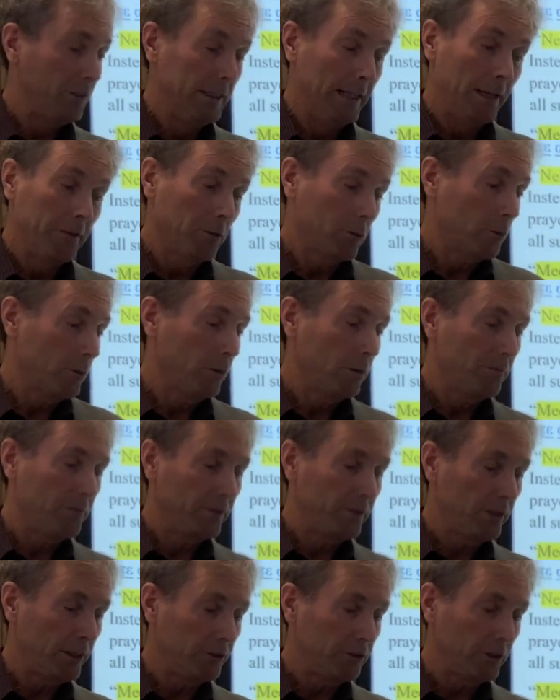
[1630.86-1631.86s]
neither could the
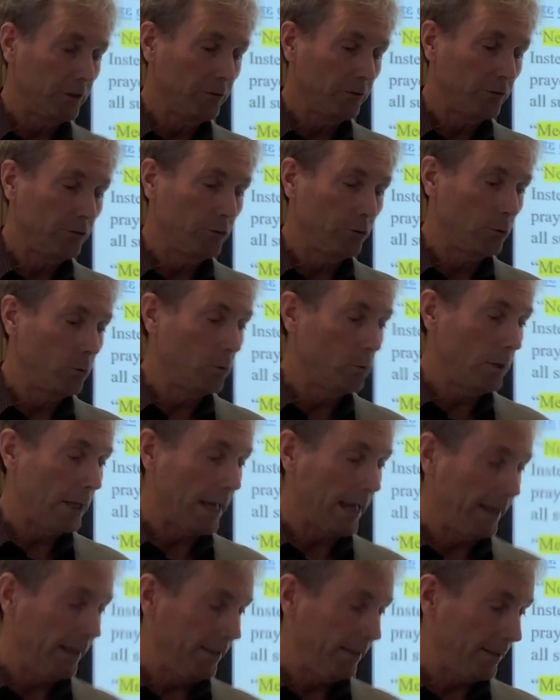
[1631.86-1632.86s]
physicians do
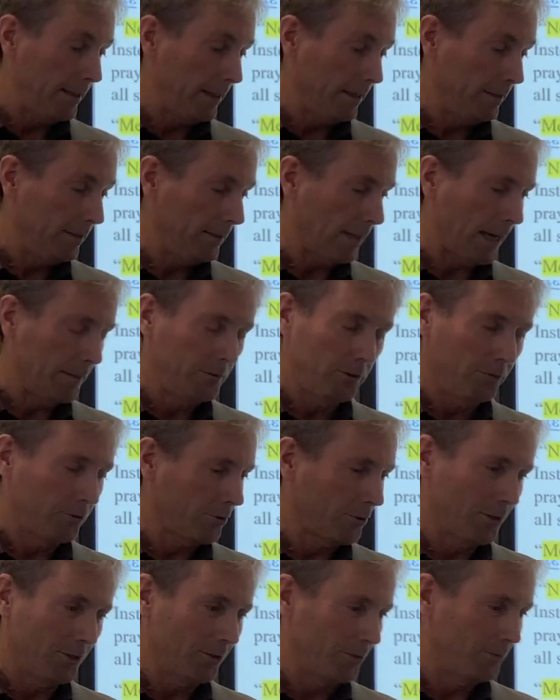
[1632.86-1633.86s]
anything. I'm just
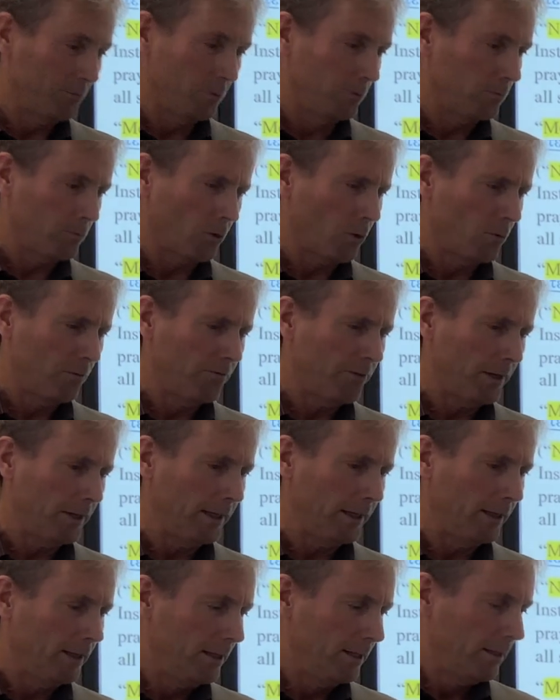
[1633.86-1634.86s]
going to go very
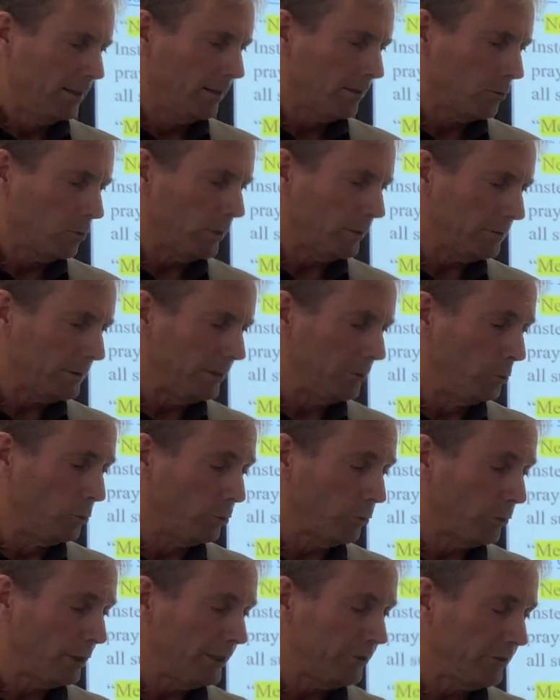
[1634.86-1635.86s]
quickly.
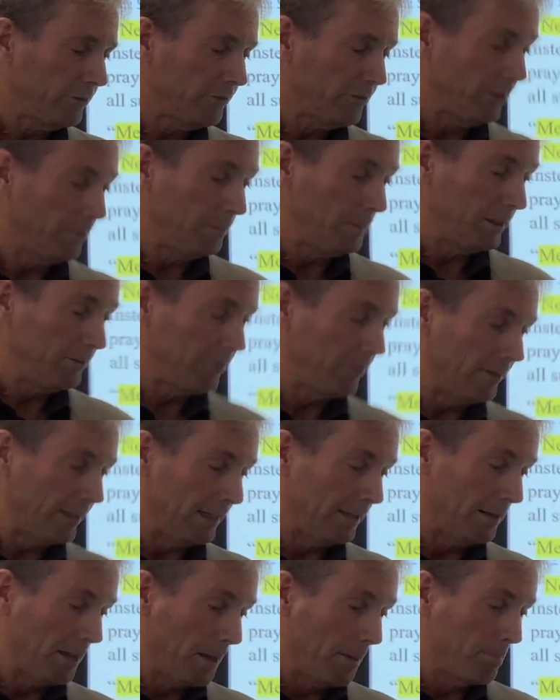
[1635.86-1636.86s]
Lucretius admits
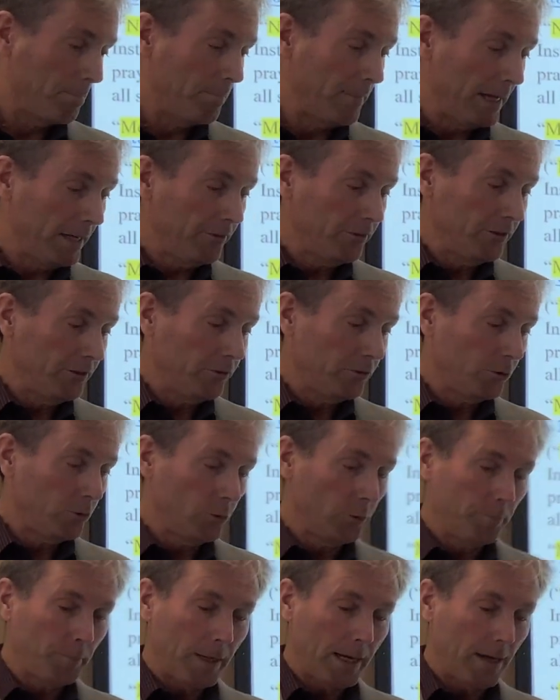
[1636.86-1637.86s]
that medicine
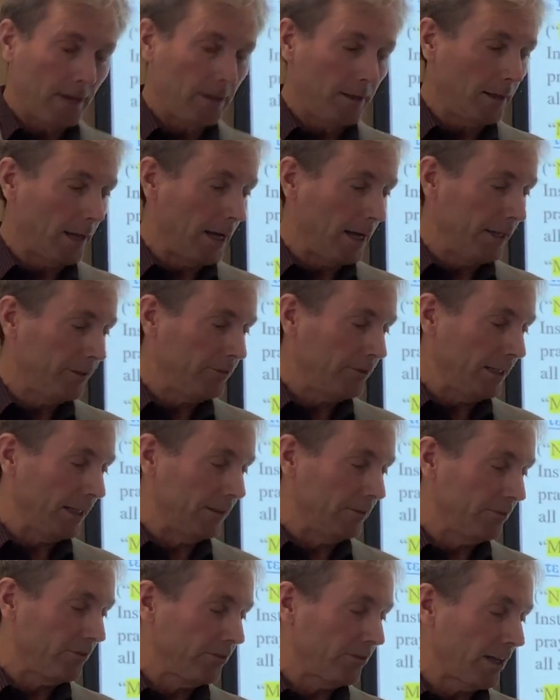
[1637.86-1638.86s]
stood paralyzed
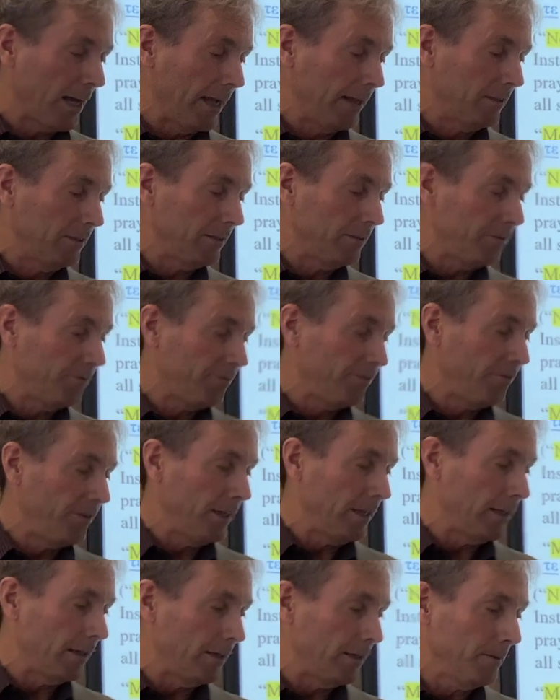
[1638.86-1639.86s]
in silent
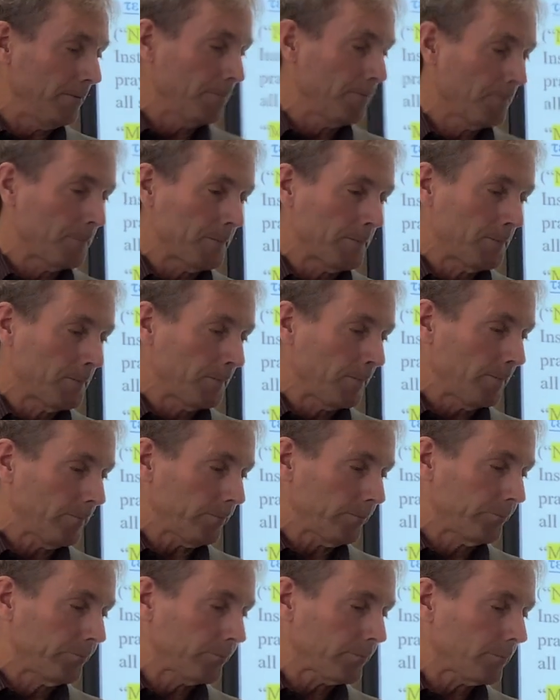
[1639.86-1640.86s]
fear.
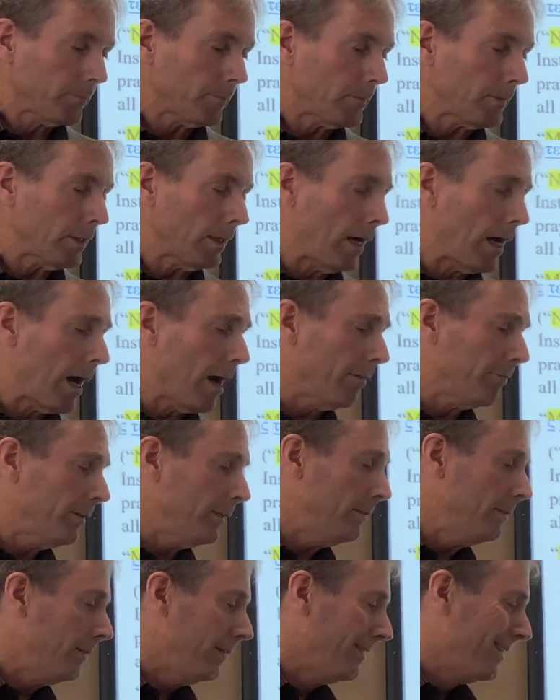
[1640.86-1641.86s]

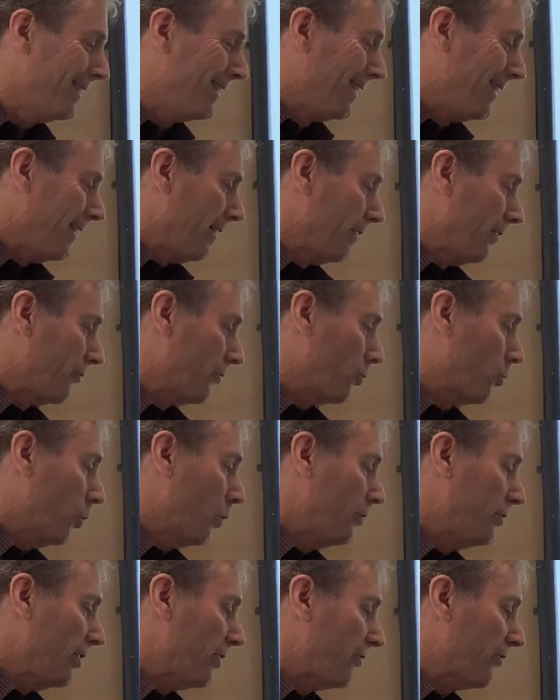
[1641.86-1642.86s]
Ovid, the
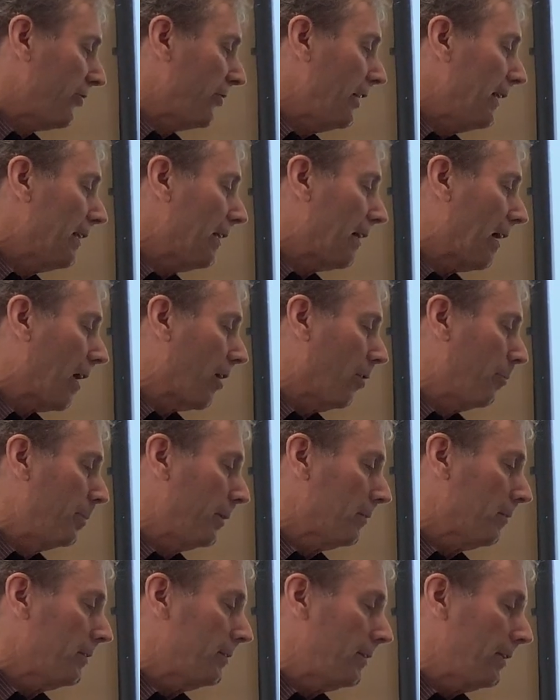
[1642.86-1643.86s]
scourge exceeded our
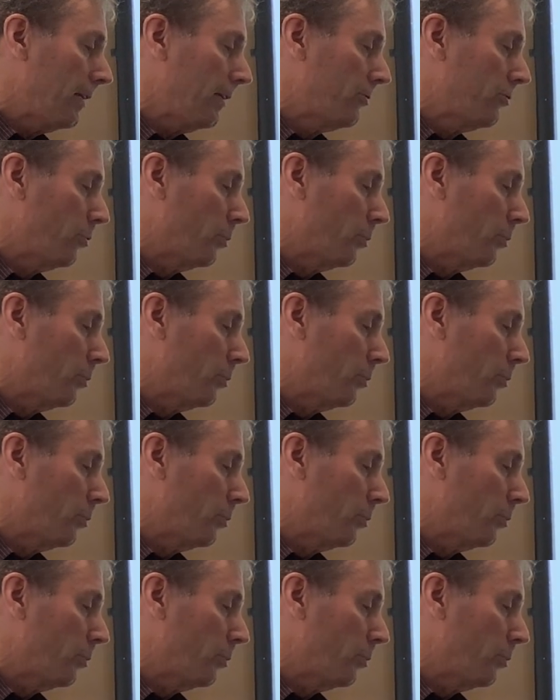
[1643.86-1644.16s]
ability to